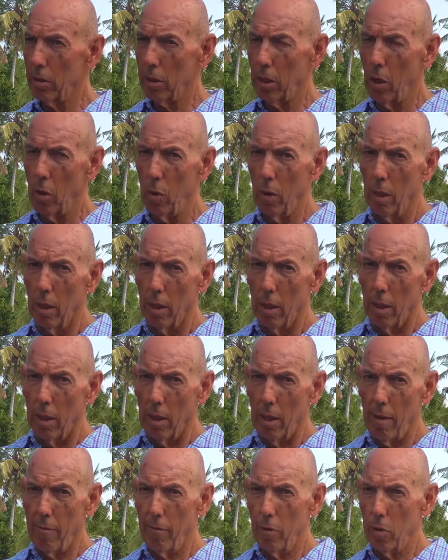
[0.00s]
So
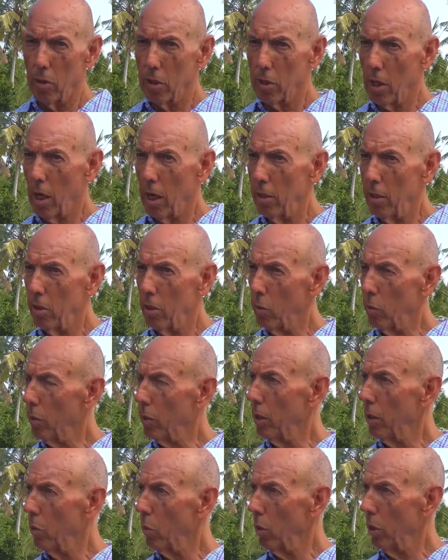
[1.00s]
if you decided you
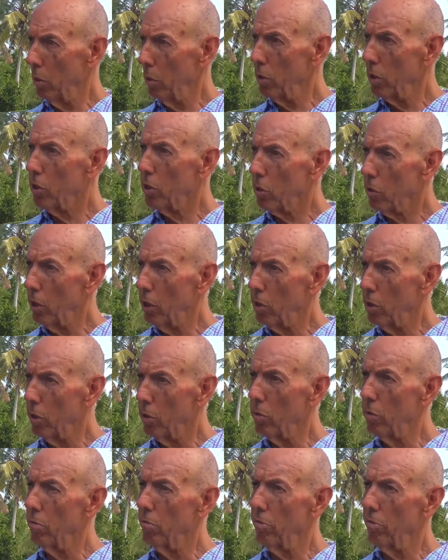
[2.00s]
wanted to work with street children,